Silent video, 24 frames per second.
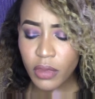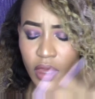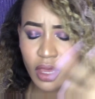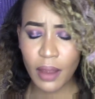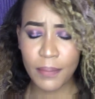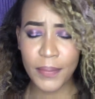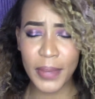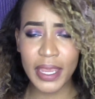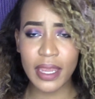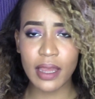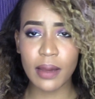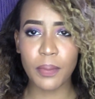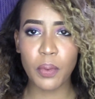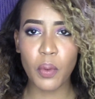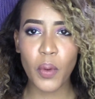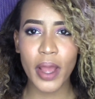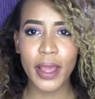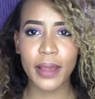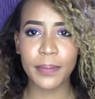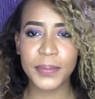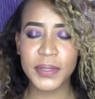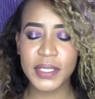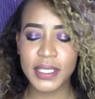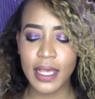makeup
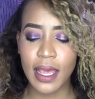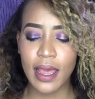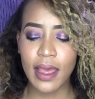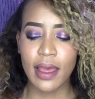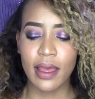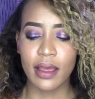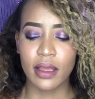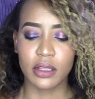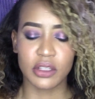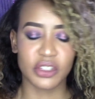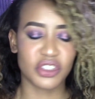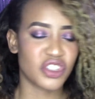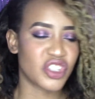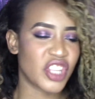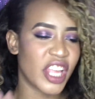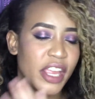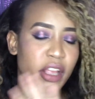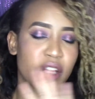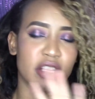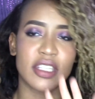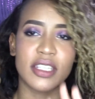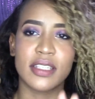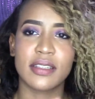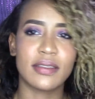wipes,
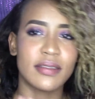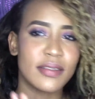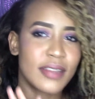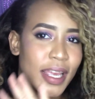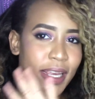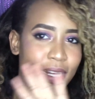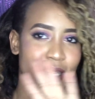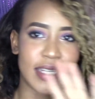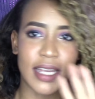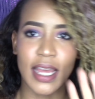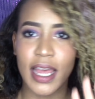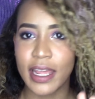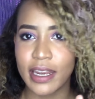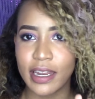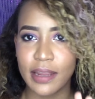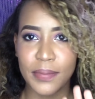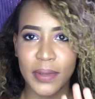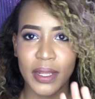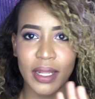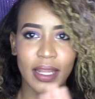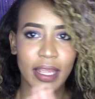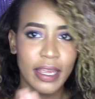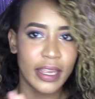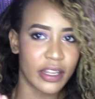like tiny
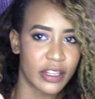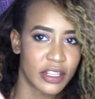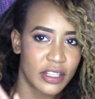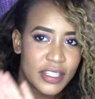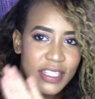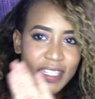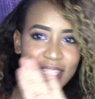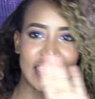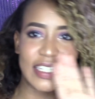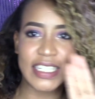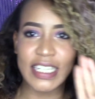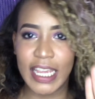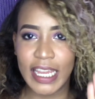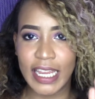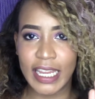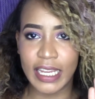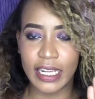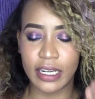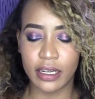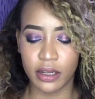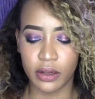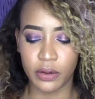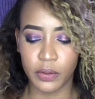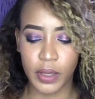bit, like a
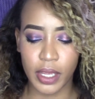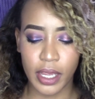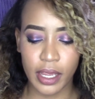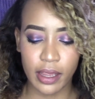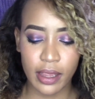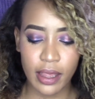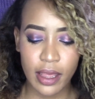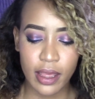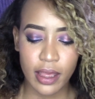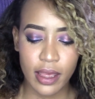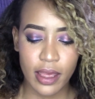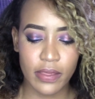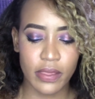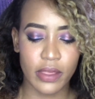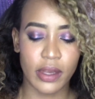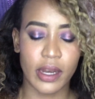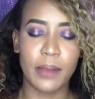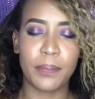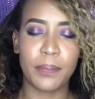stain, okay? And then I